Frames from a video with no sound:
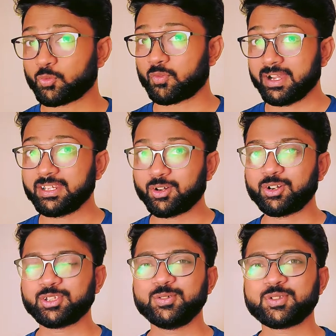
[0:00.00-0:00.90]
So
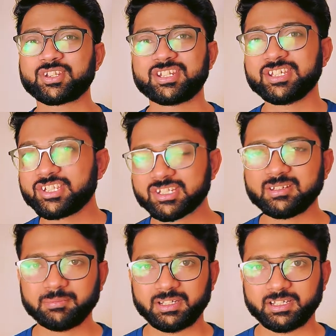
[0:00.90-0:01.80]
why not use
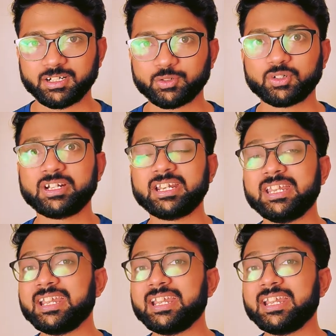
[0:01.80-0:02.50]
digital media to